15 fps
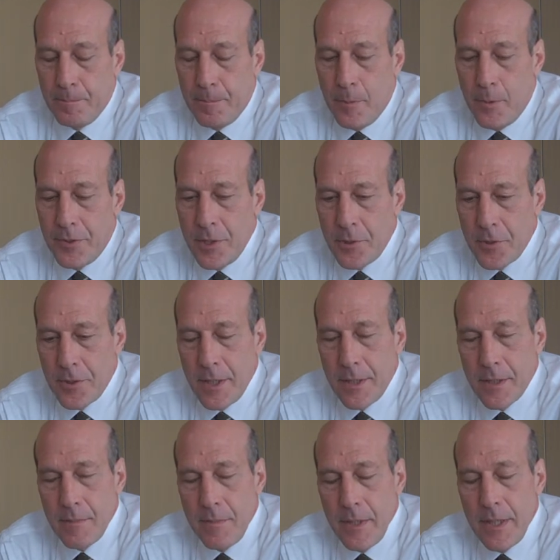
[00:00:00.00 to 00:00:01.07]
But what's interesting
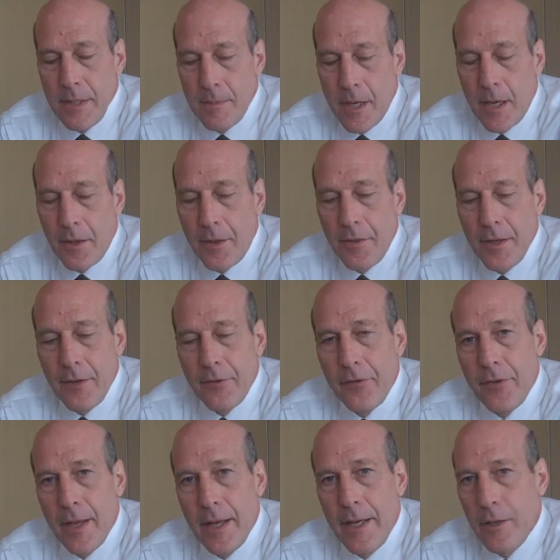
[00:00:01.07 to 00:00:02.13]
to me, among other things,
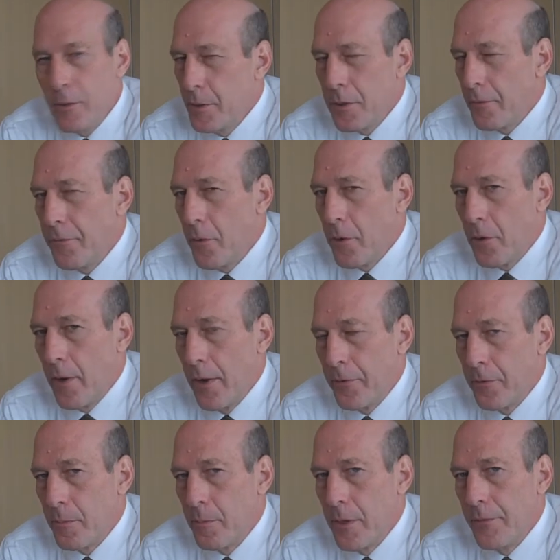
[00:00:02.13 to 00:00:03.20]
is that he only took photographs
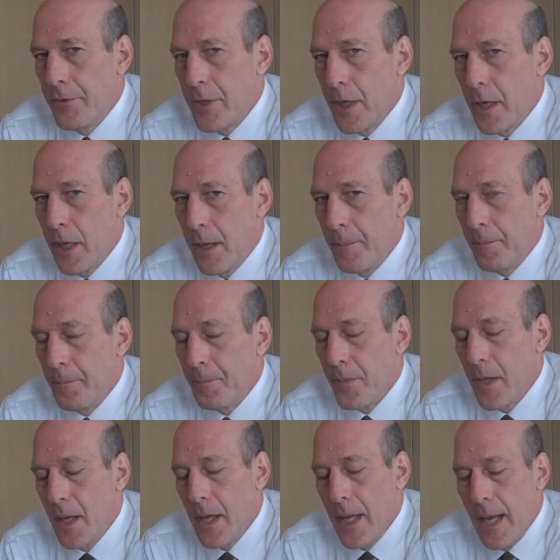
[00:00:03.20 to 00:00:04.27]
for a brief time.
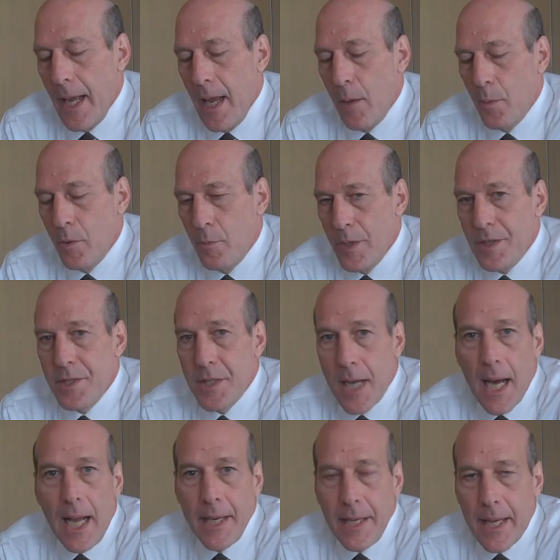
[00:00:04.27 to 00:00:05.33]
And when Riis
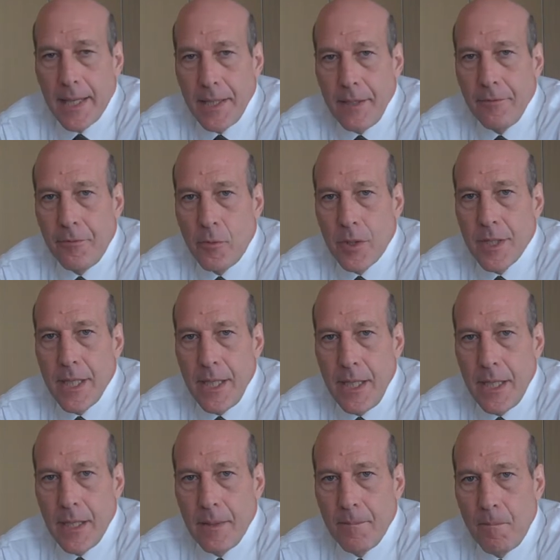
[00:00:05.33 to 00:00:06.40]
died in
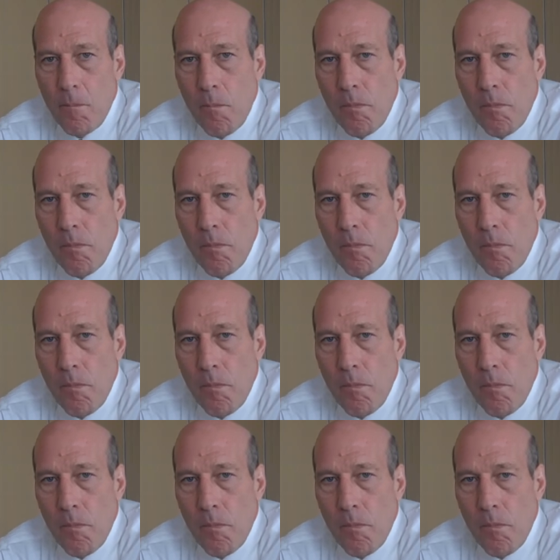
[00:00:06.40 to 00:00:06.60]
1914,